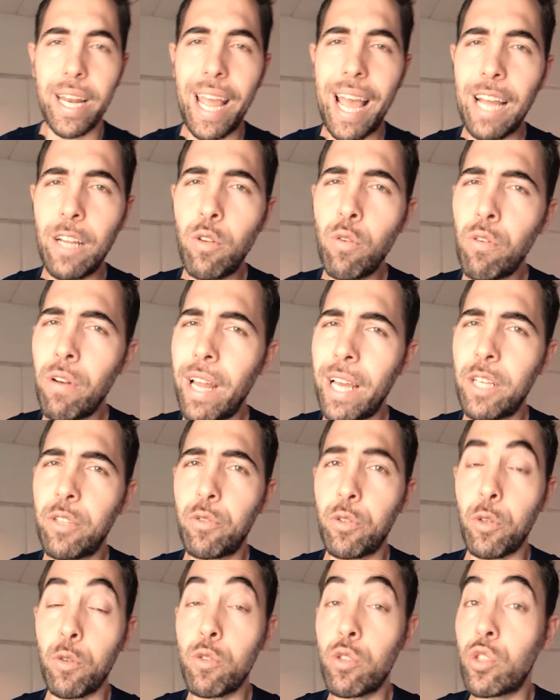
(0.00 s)
I don't like
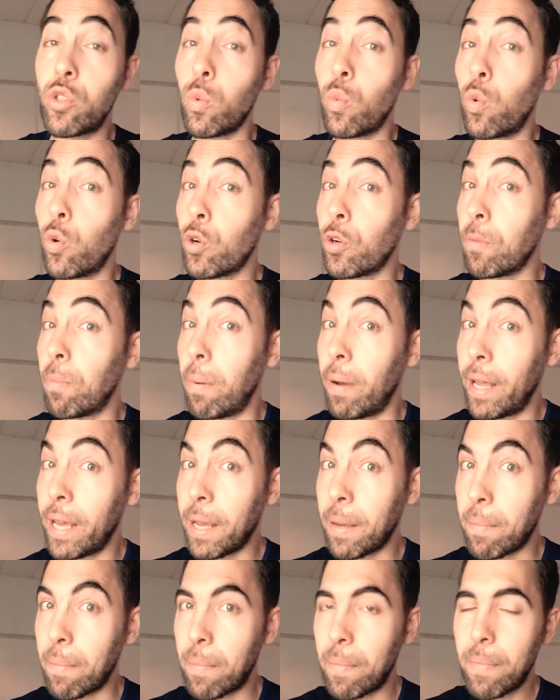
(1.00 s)
to use the word
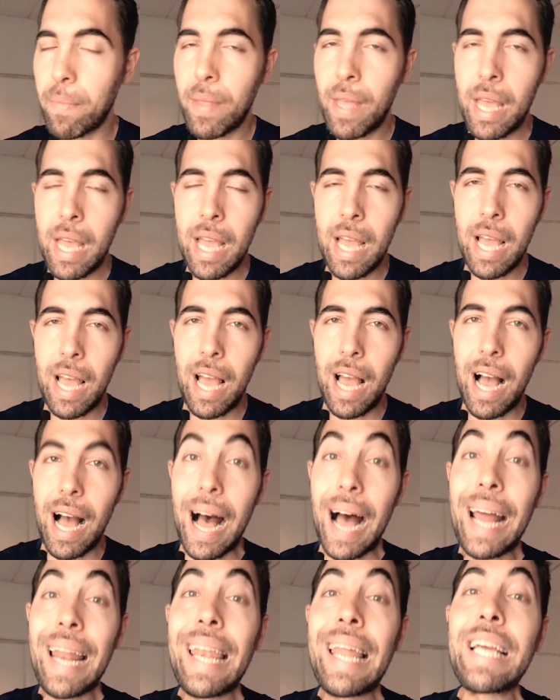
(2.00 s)
blame.
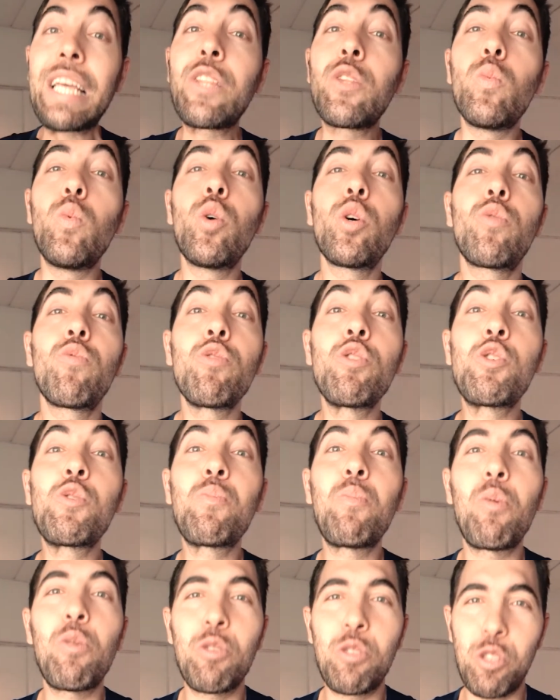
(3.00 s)
I like the word
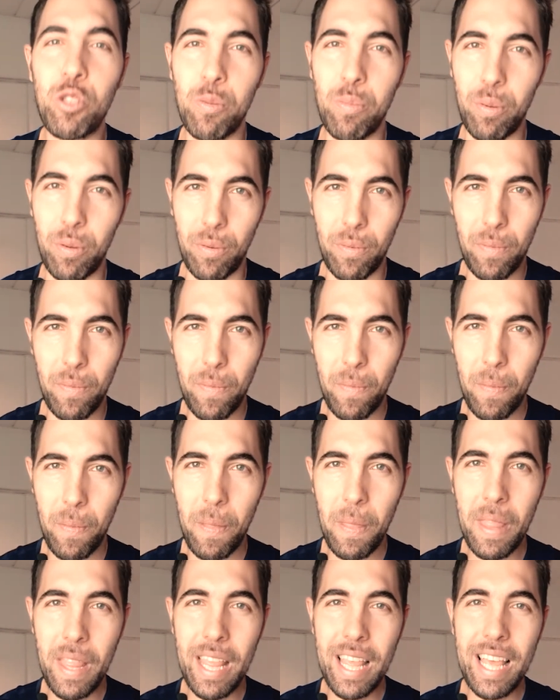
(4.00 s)
responsible
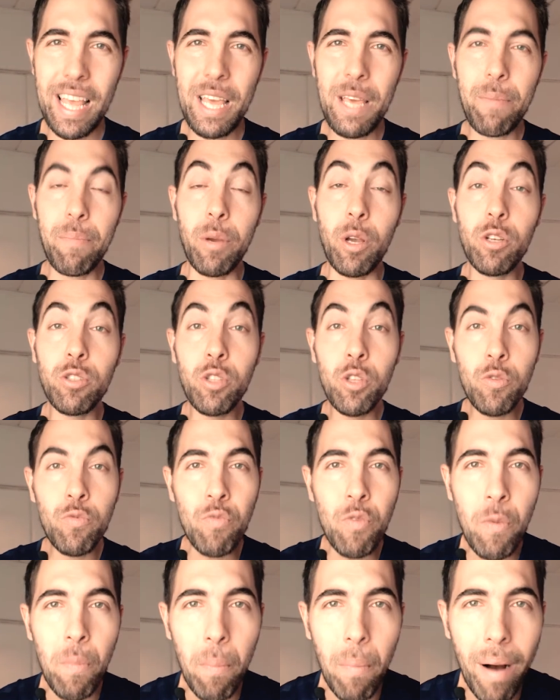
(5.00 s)
because it
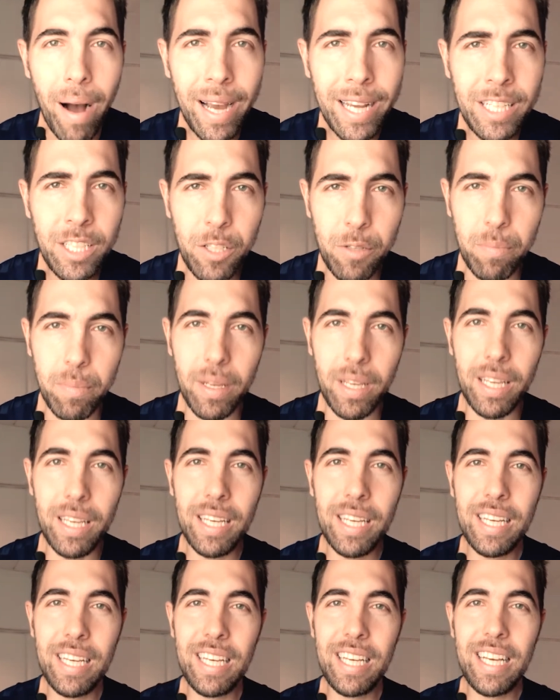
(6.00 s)
reminds me
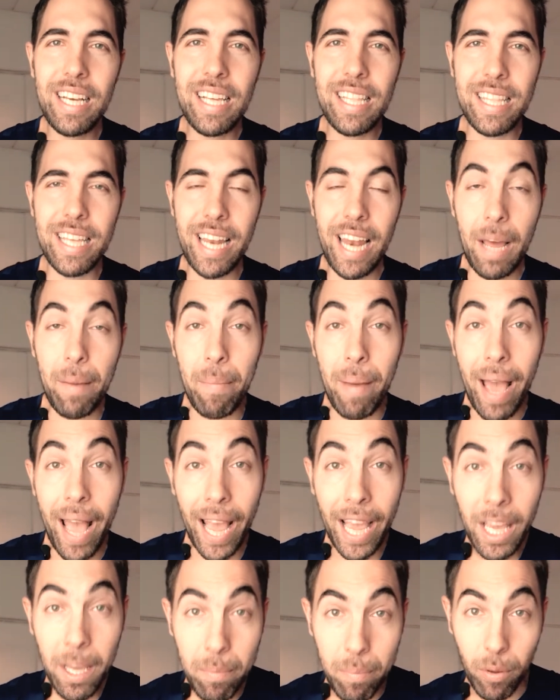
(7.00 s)
that I'm
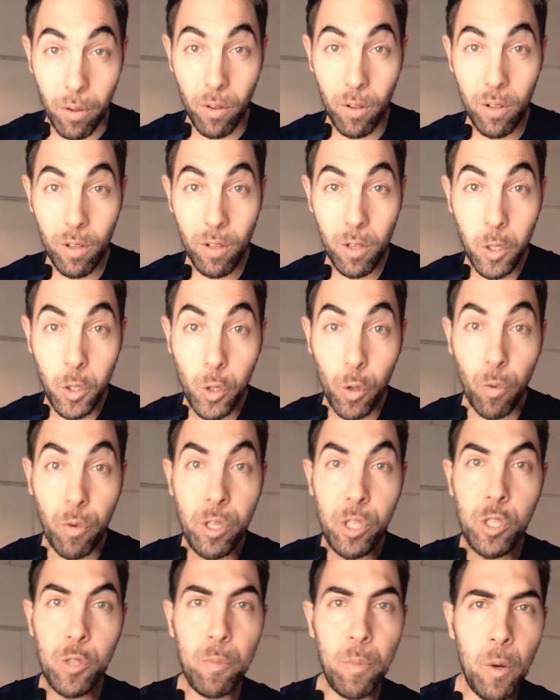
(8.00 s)
able to
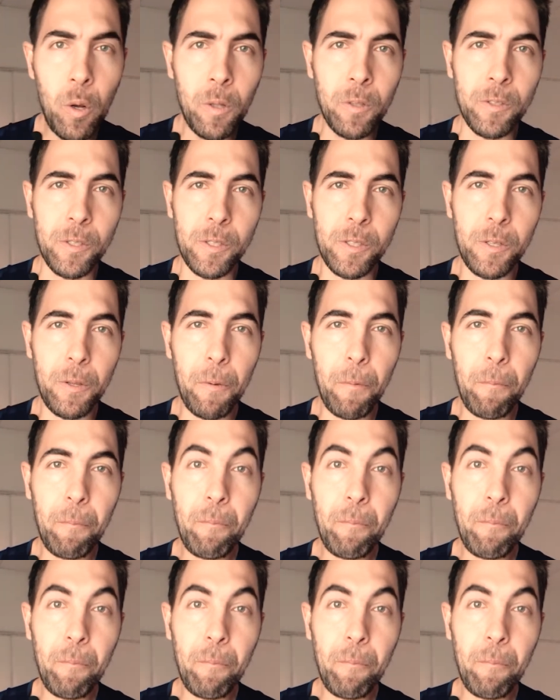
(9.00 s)
responsible.